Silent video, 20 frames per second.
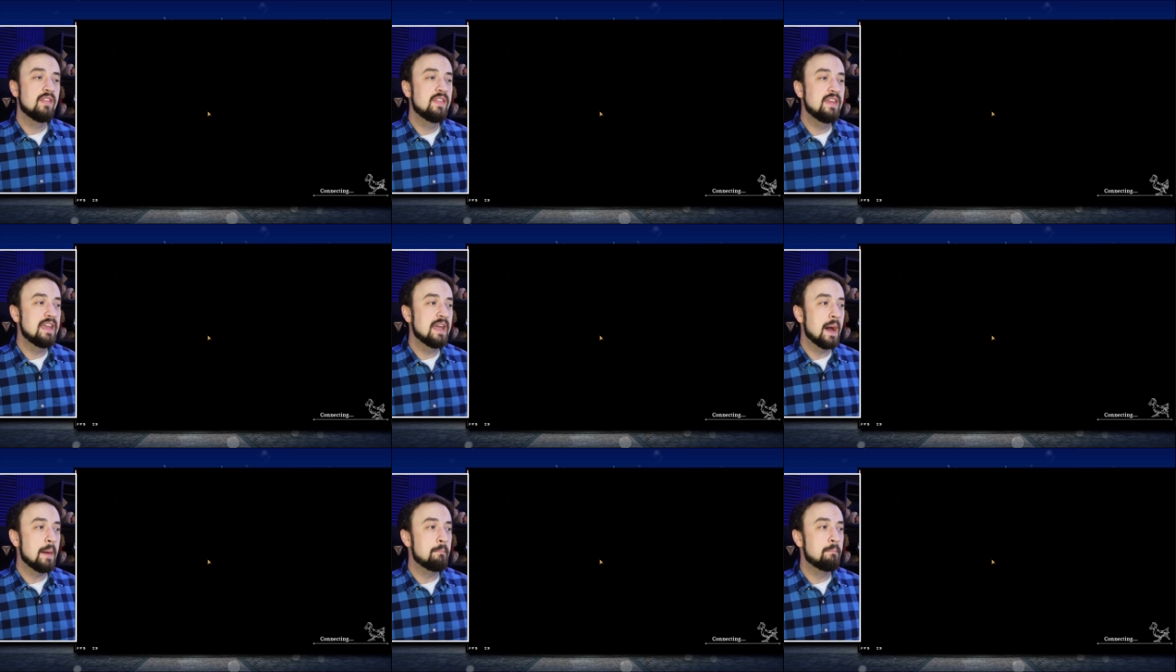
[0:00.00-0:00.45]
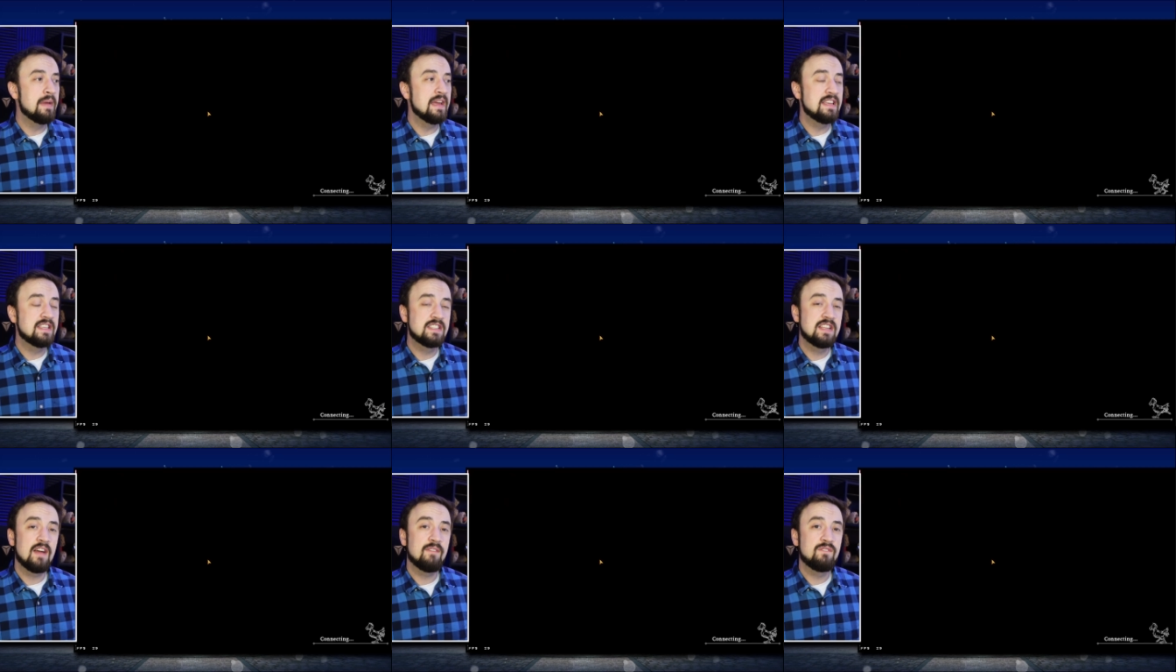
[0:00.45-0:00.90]
The uh,
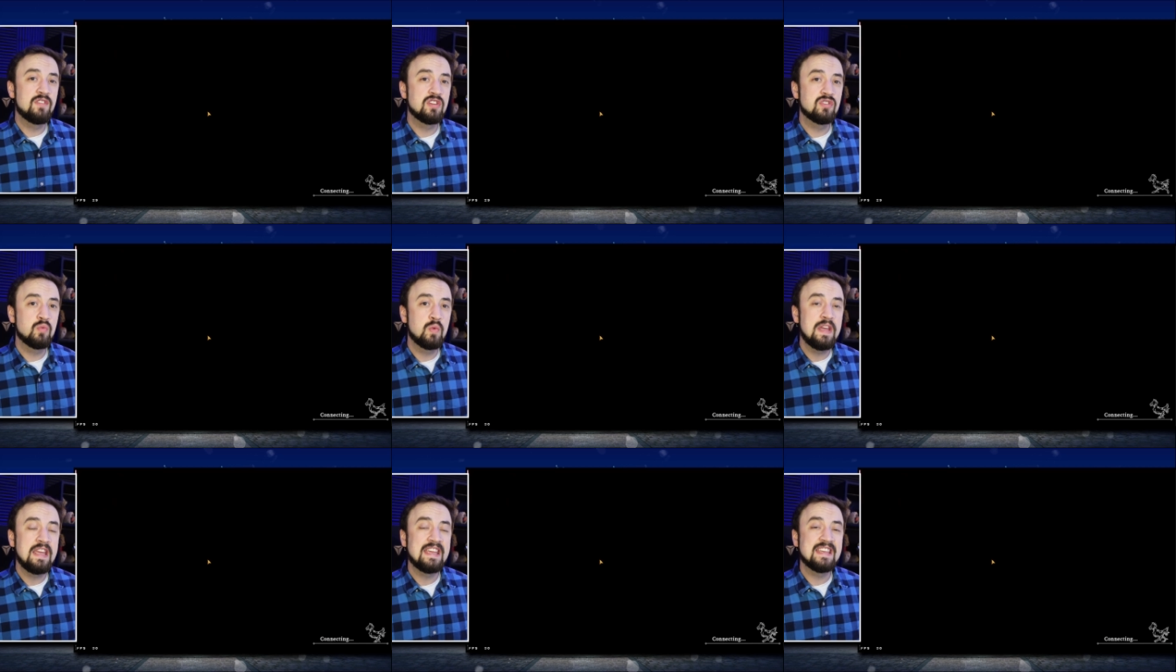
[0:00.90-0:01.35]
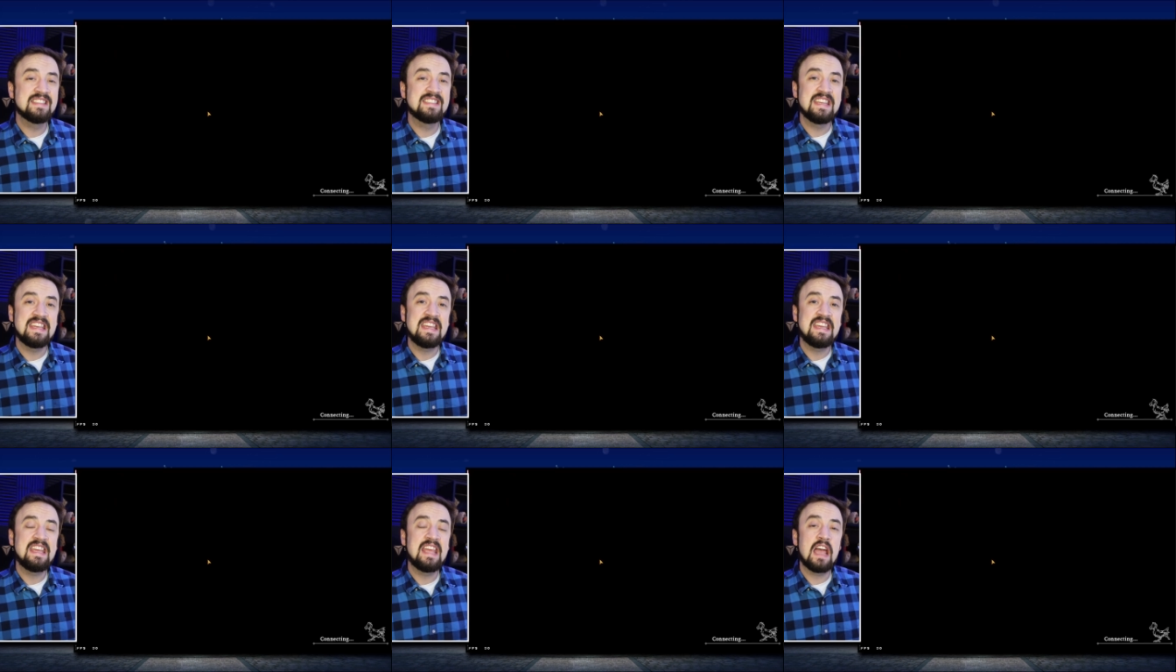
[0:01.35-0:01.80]
big stuff this week is
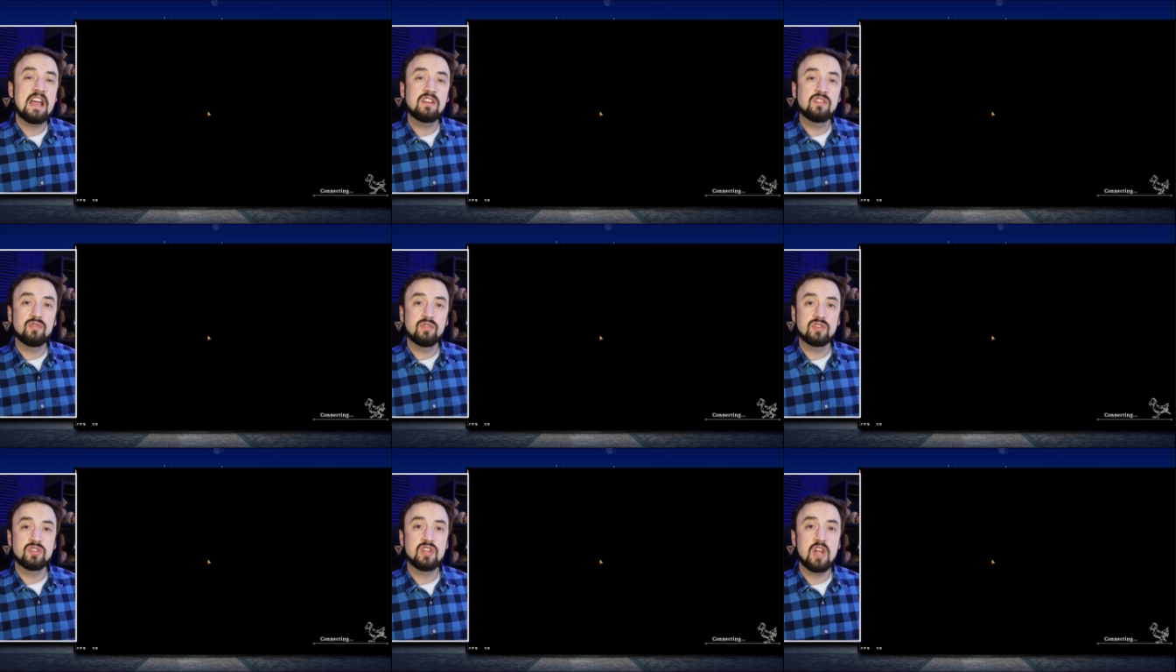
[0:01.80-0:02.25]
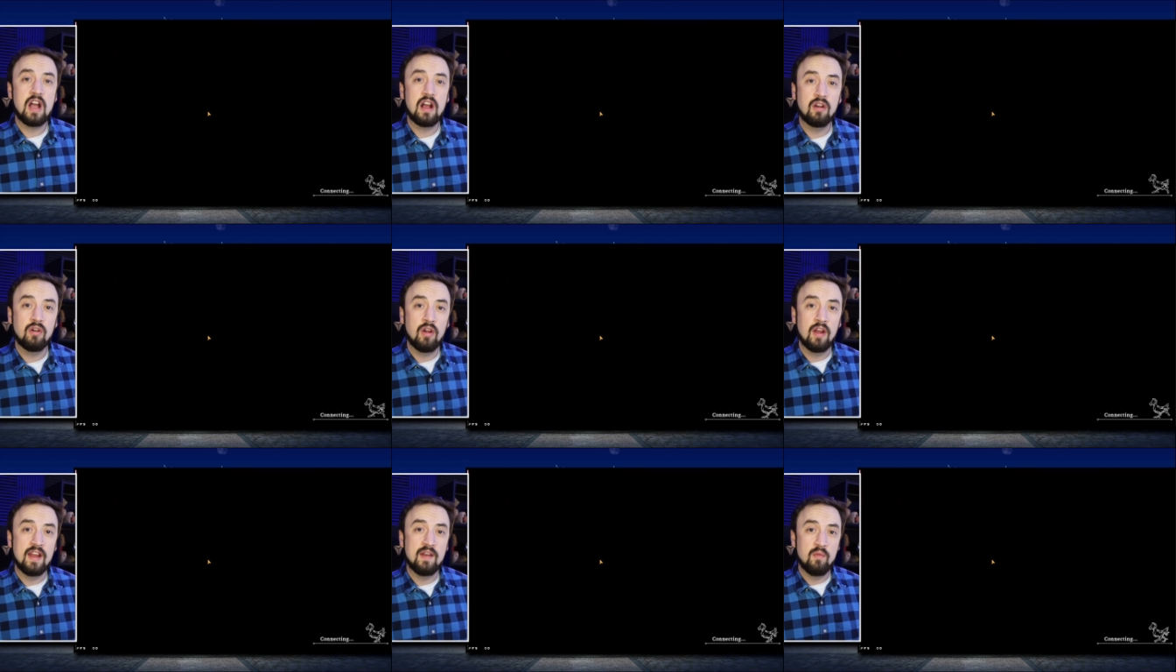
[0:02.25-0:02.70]
the EX for
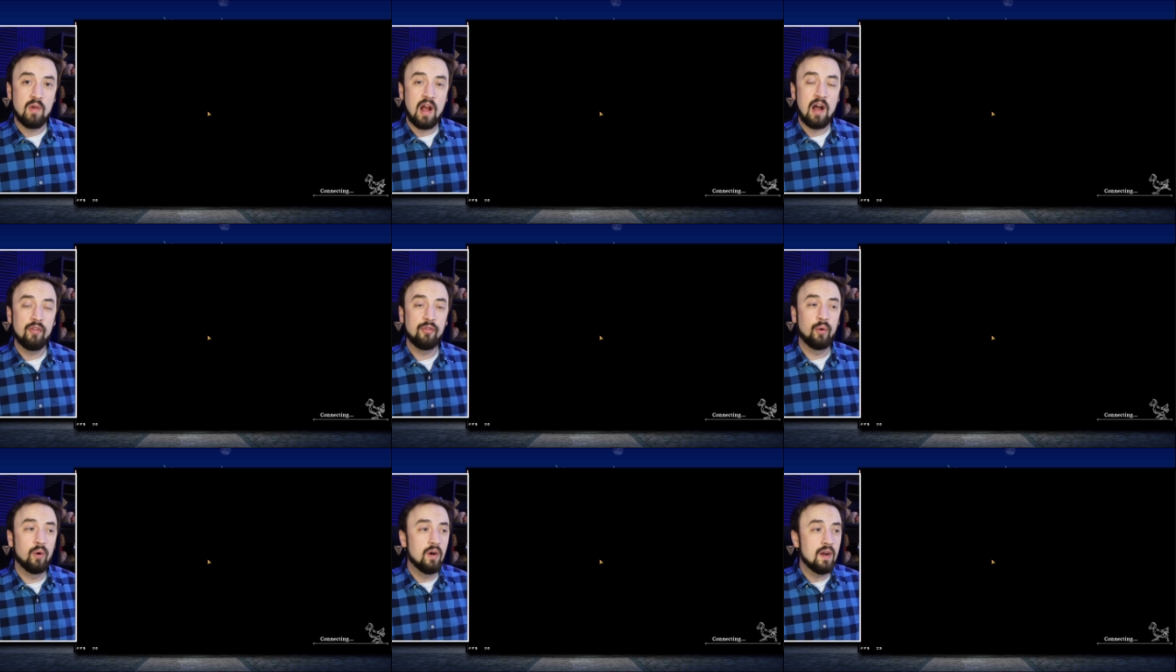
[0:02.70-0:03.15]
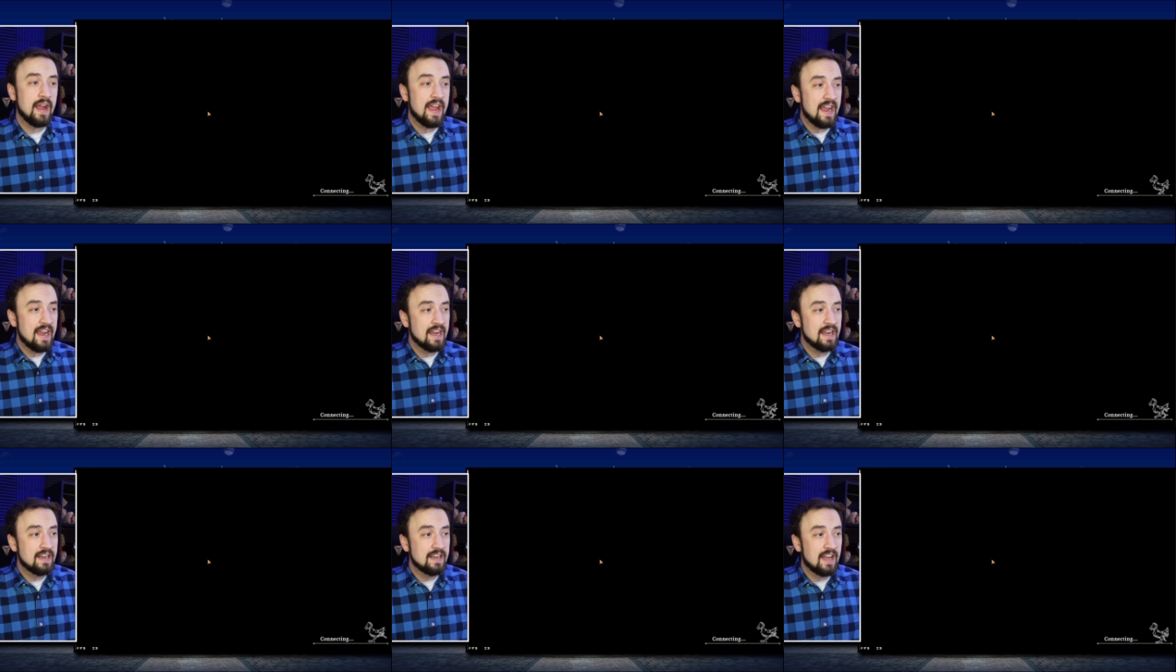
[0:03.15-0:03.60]
Sakura and Raldor,
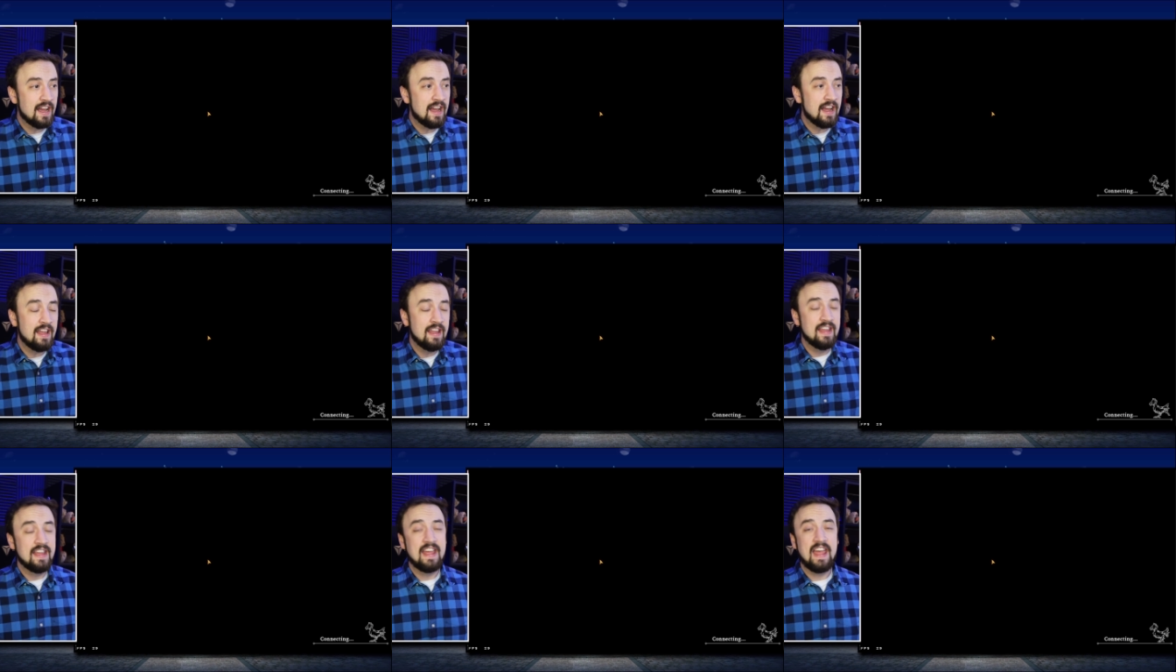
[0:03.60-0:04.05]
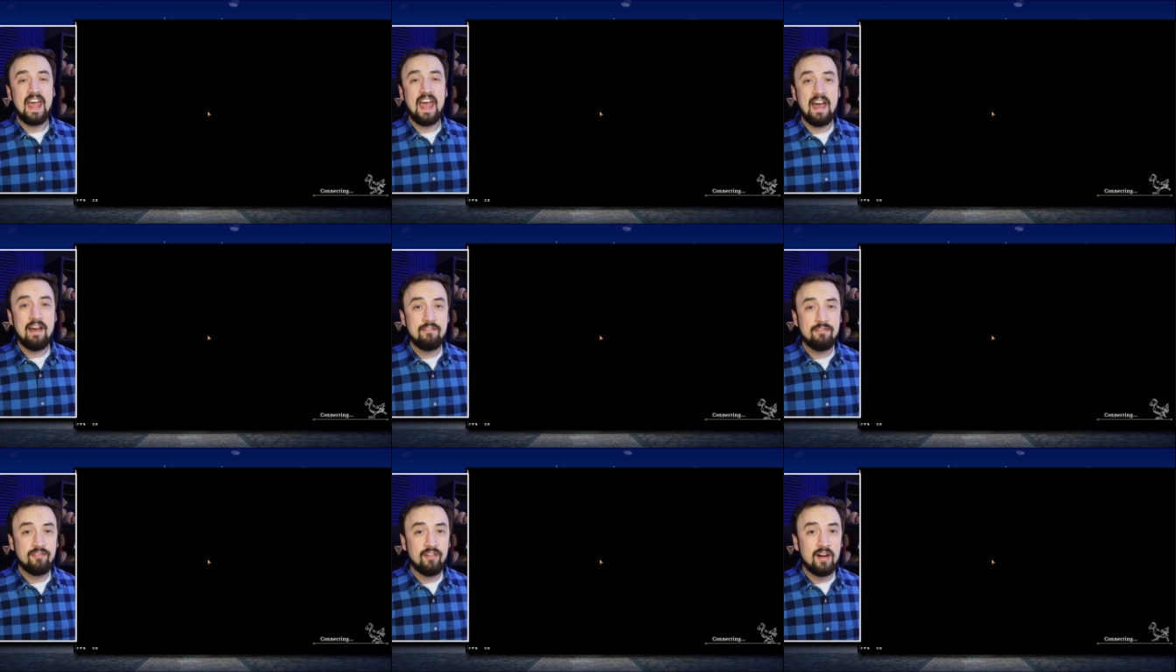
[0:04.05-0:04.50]
and uh,
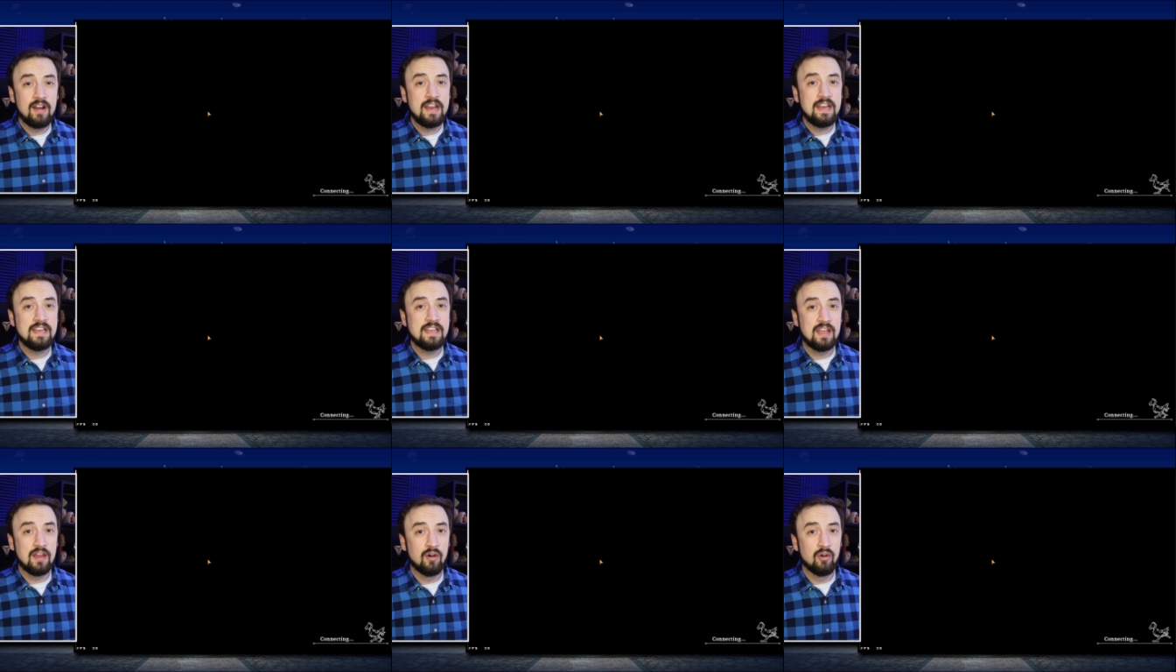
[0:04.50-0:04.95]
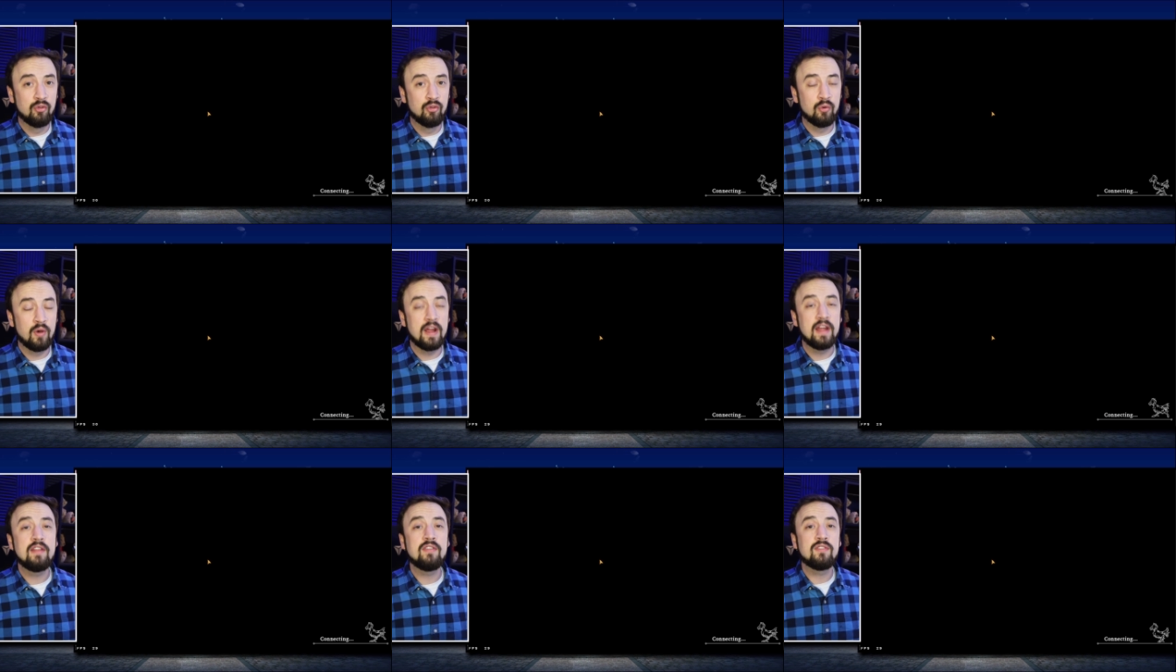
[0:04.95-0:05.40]
have fun in
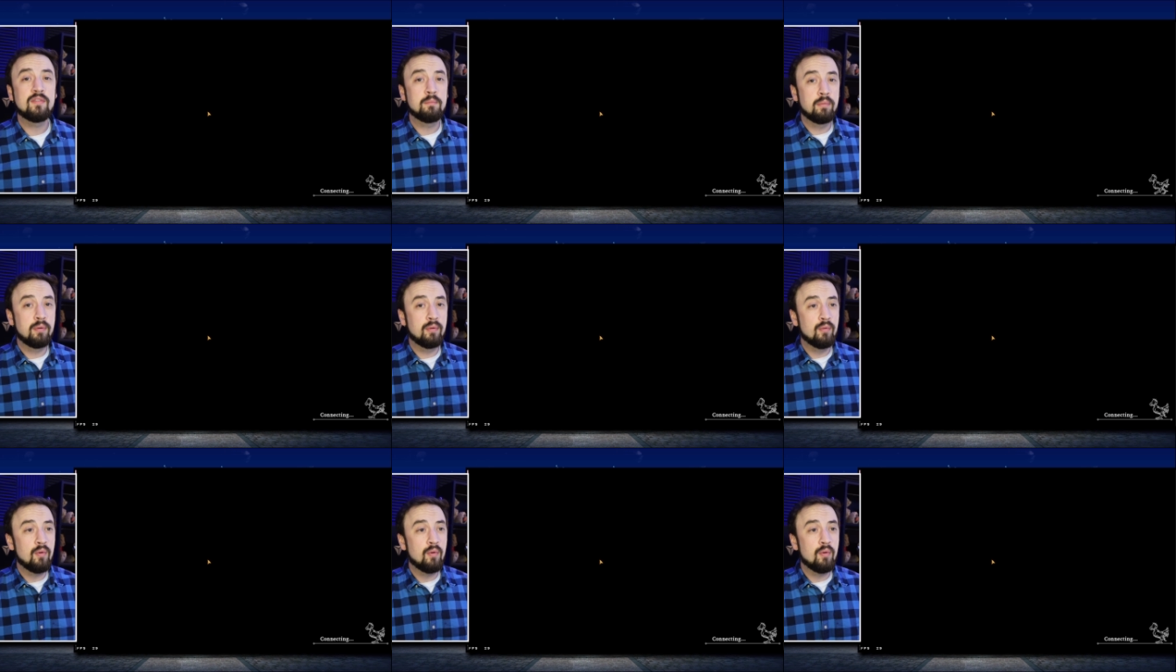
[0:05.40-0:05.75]
guild raids.